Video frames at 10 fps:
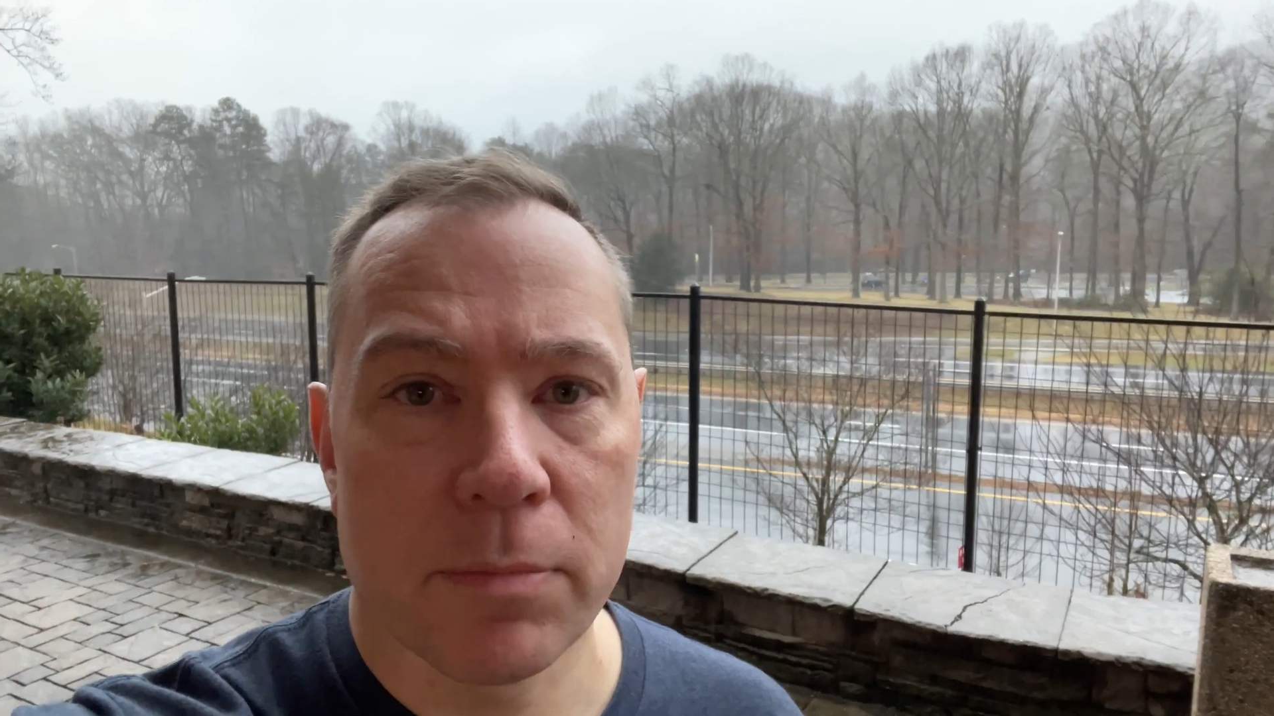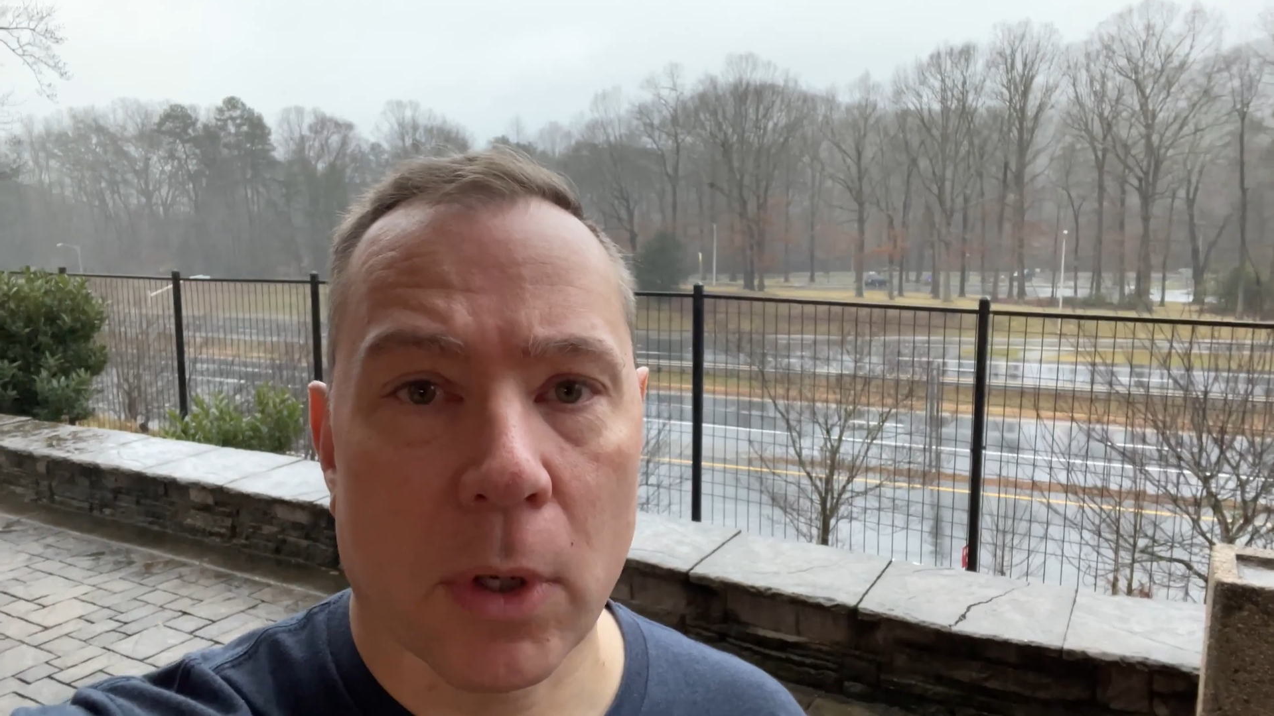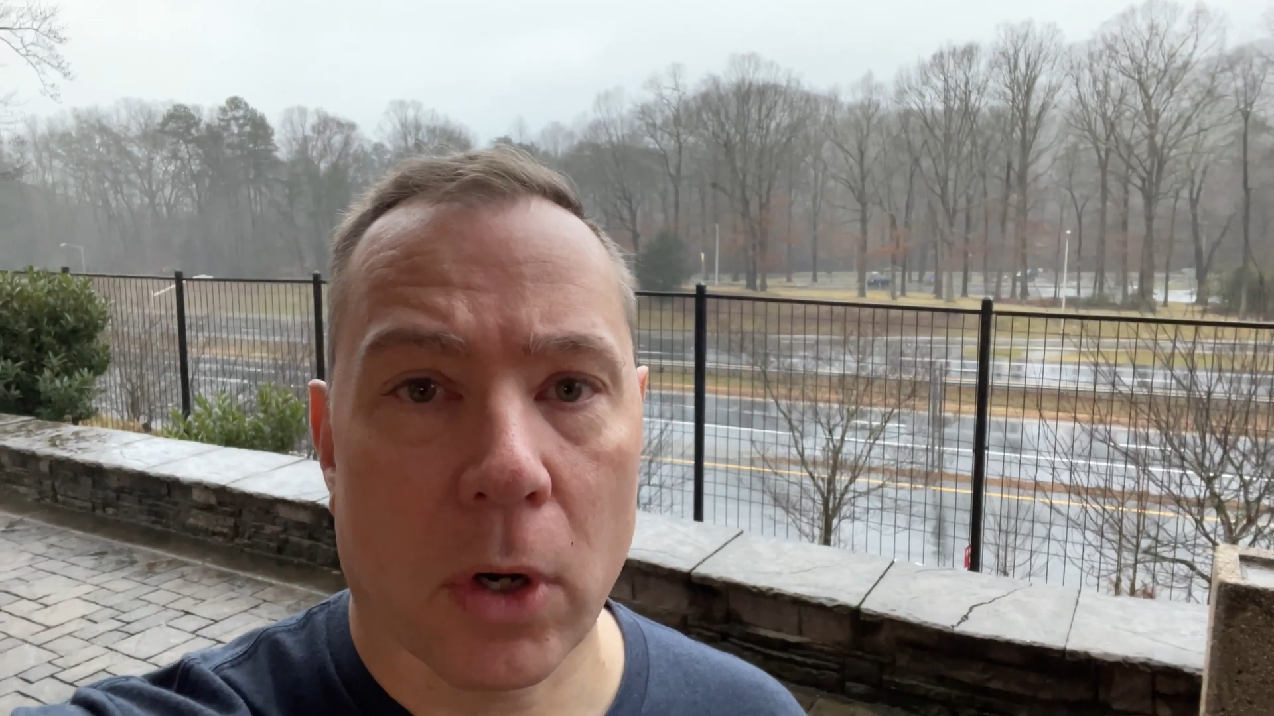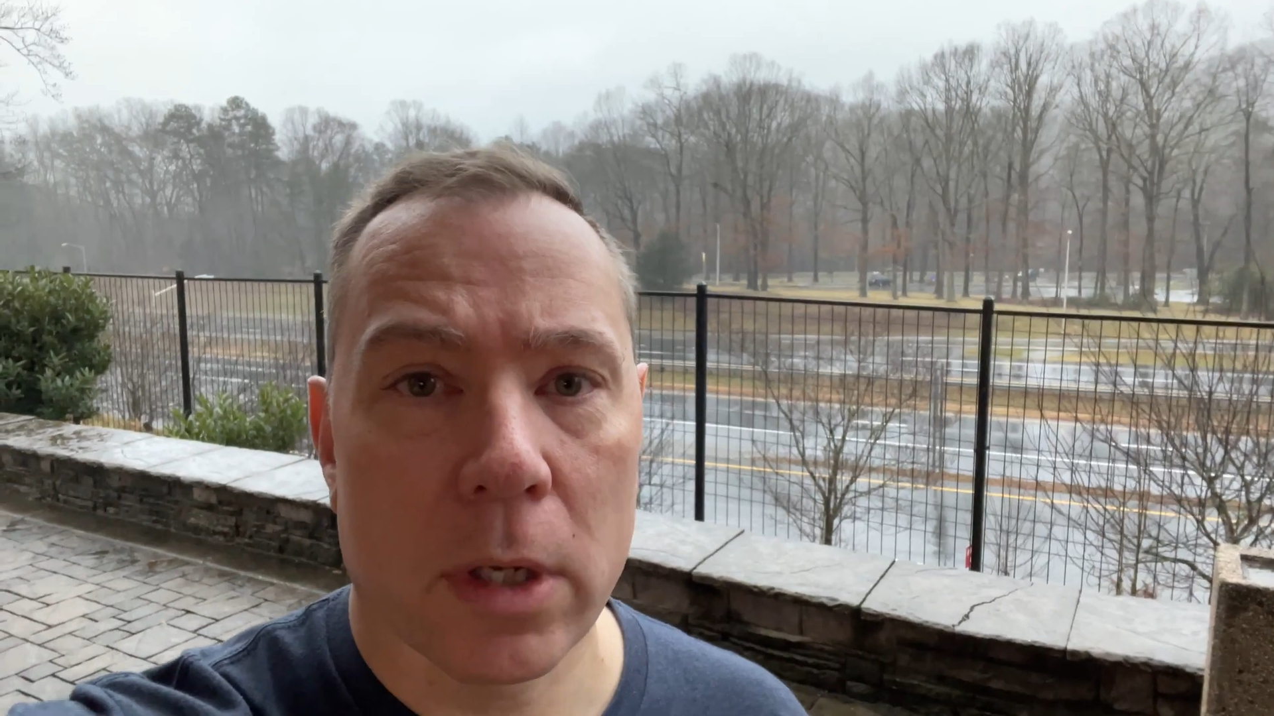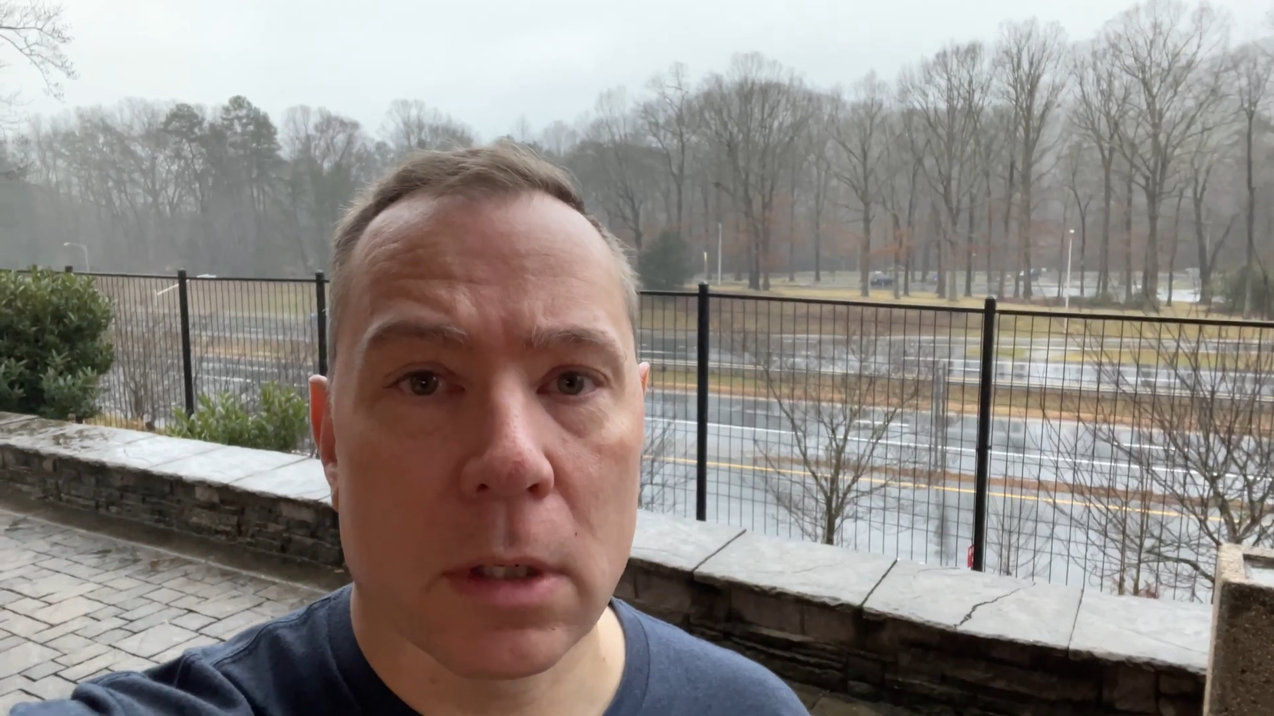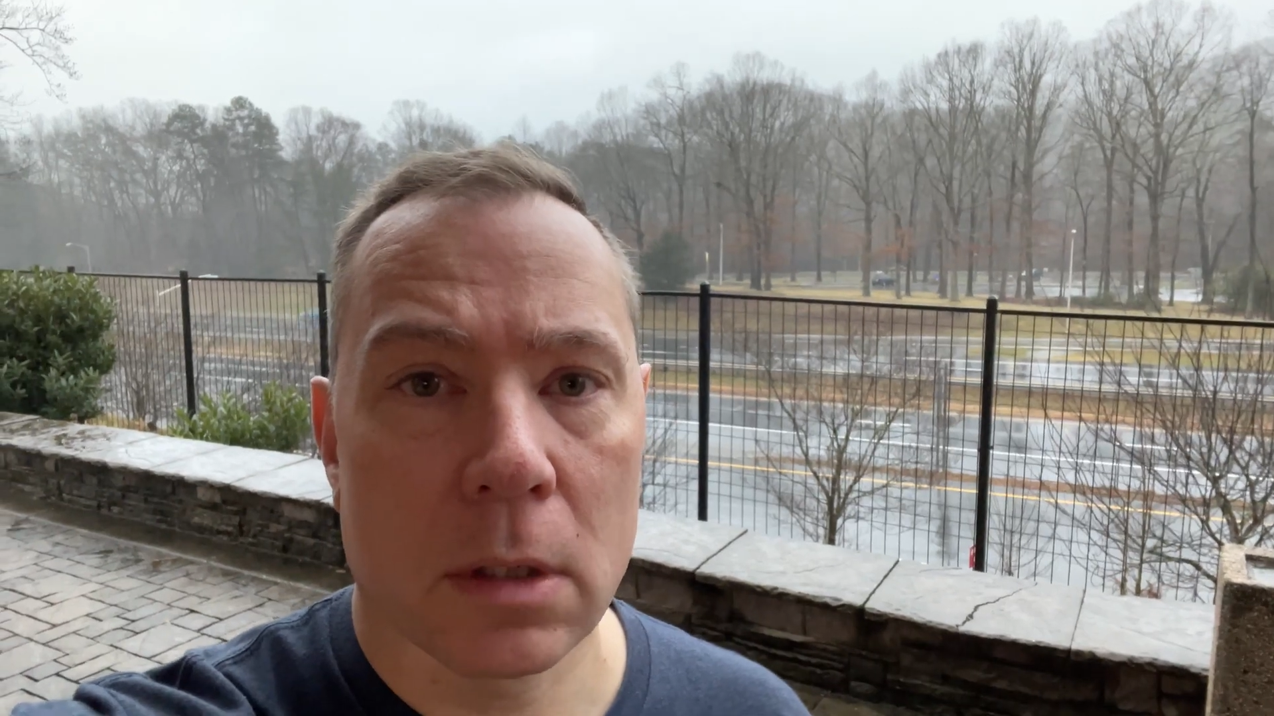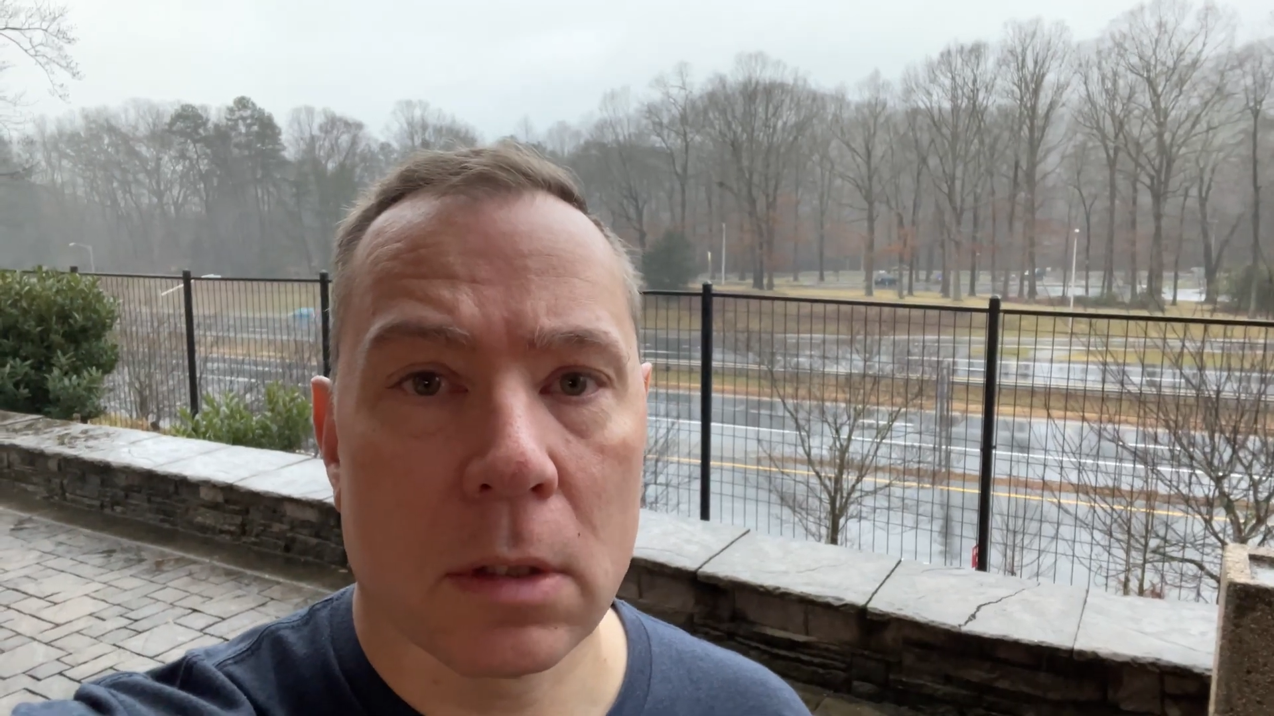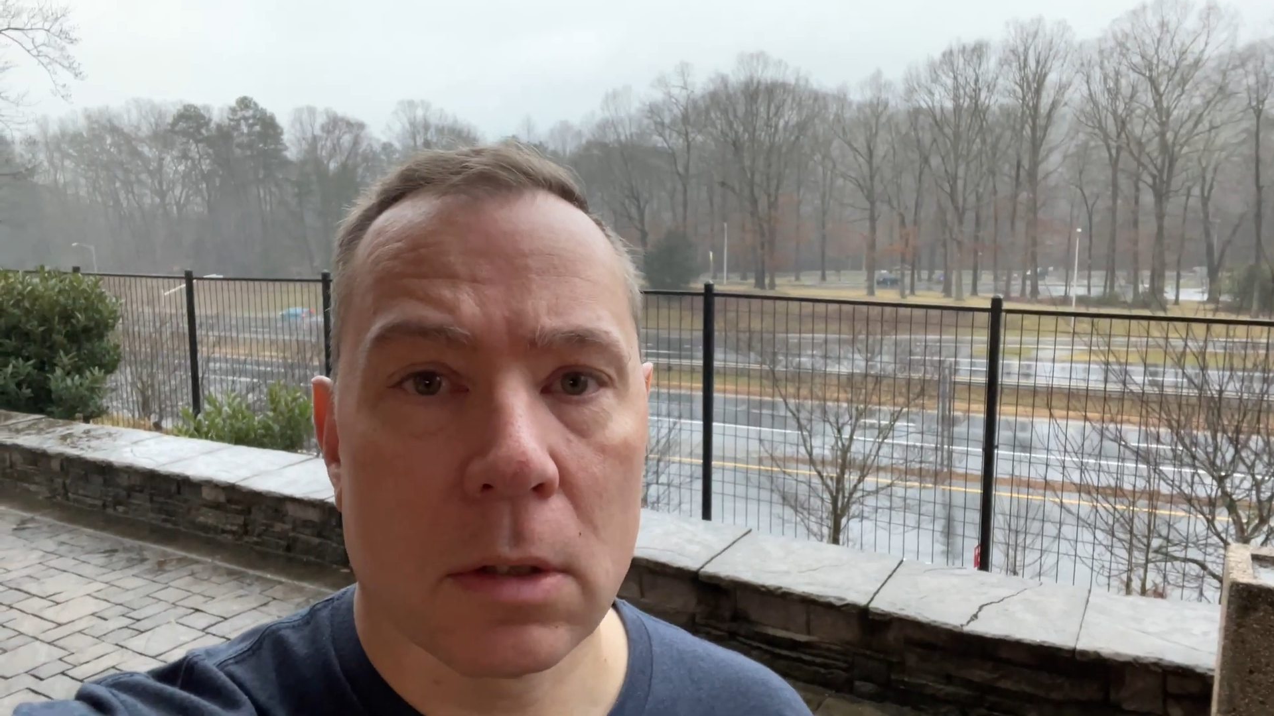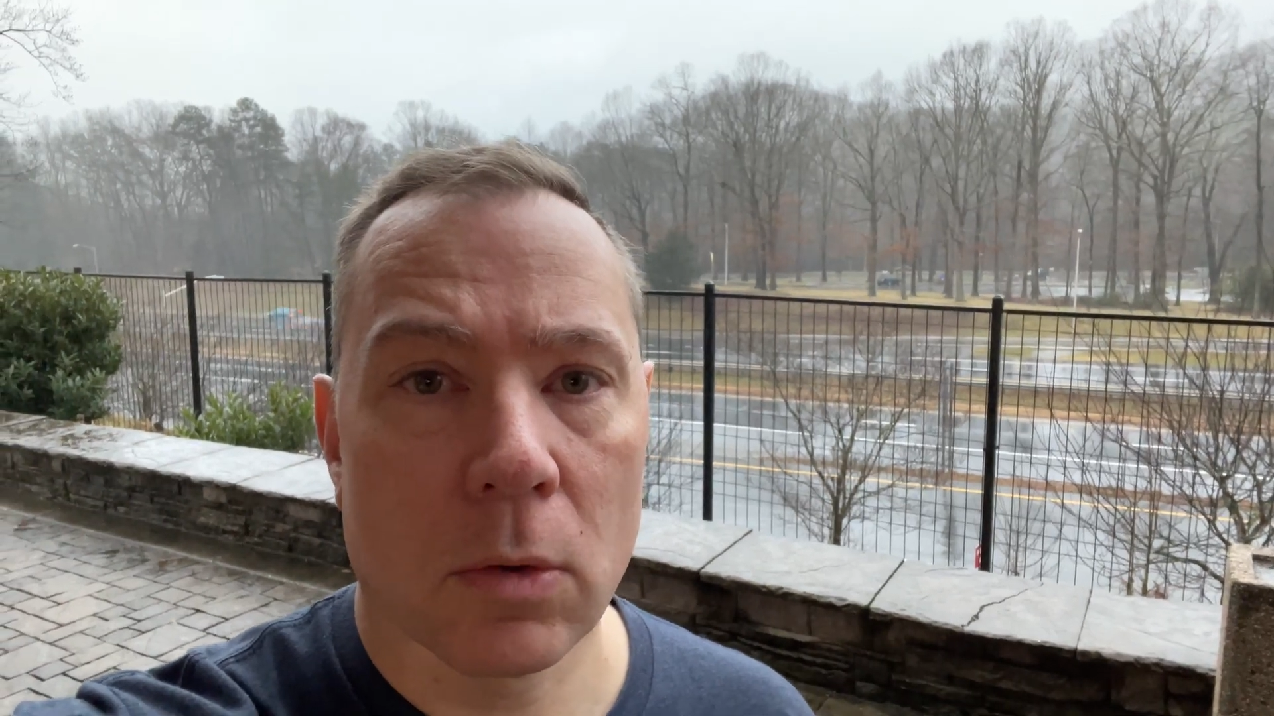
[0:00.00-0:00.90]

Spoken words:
Marion,